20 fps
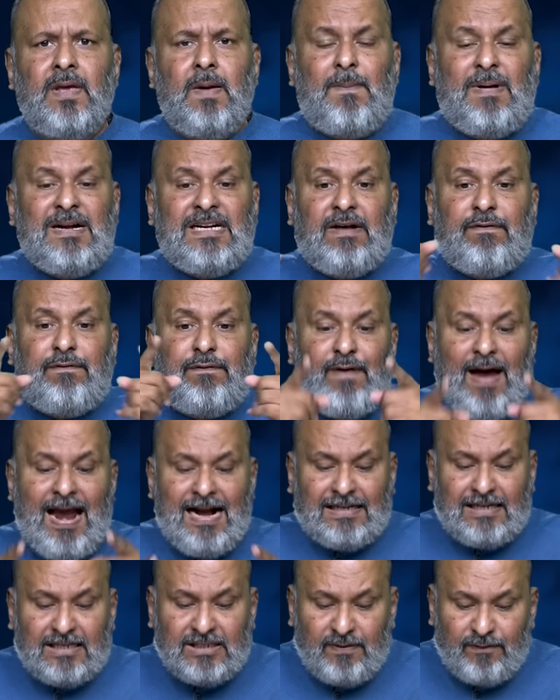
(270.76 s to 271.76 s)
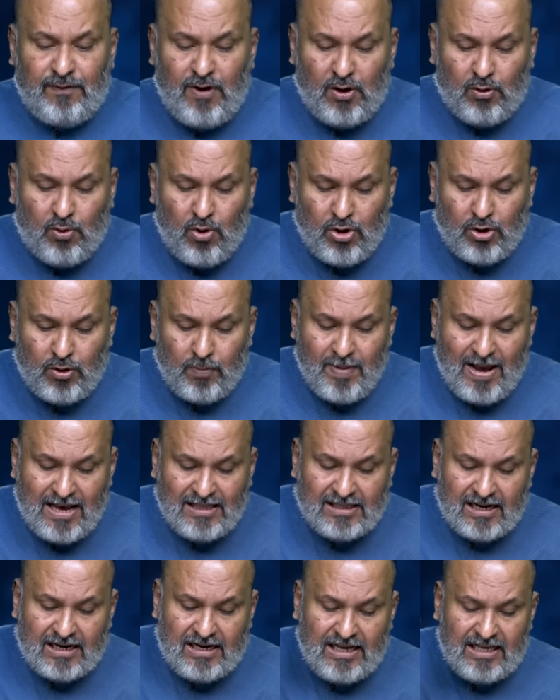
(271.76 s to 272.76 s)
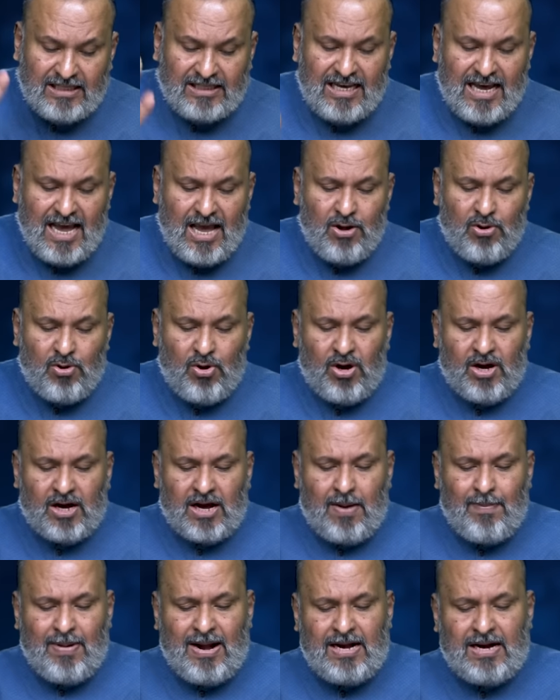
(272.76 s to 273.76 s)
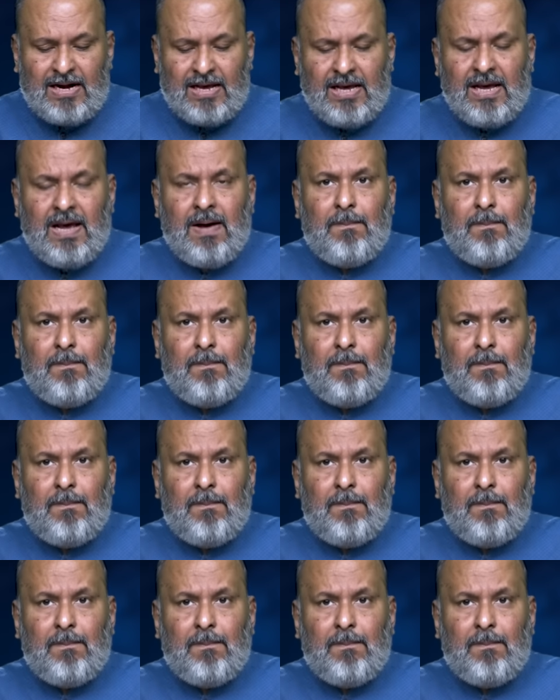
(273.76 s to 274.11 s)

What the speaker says: But the fact is, if you are going to make the NITI Aayog come and